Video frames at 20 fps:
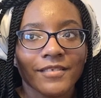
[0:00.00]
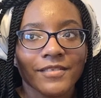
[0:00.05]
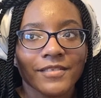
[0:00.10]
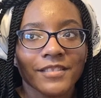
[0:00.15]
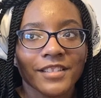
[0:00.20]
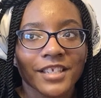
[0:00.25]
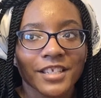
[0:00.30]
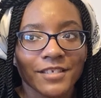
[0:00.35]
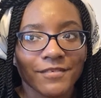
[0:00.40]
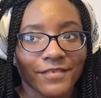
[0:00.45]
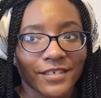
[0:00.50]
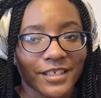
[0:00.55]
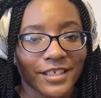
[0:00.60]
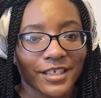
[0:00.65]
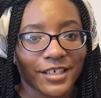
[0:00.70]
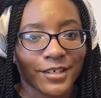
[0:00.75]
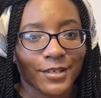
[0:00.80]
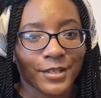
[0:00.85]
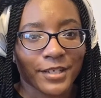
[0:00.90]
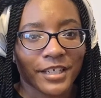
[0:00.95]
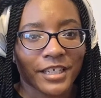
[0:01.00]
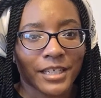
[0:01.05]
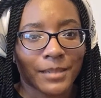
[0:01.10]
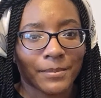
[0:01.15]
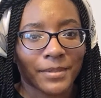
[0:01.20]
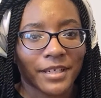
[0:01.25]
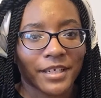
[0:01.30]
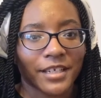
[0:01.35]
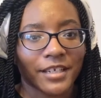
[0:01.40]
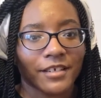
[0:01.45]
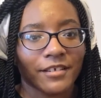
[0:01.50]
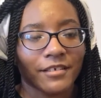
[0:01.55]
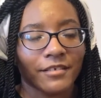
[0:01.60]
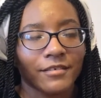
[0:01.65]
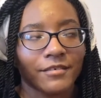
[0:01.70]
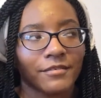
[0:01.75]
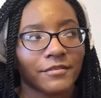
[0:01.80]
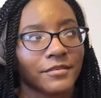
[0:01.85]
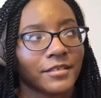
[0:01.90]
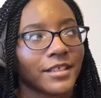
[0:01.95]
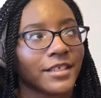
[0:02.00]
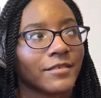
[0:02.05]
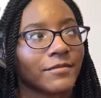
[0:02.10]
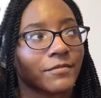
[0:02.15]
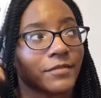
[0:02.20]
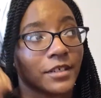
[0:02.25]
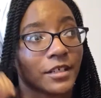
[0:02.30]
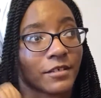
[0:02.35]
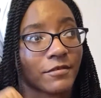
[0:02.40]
this video is going to be really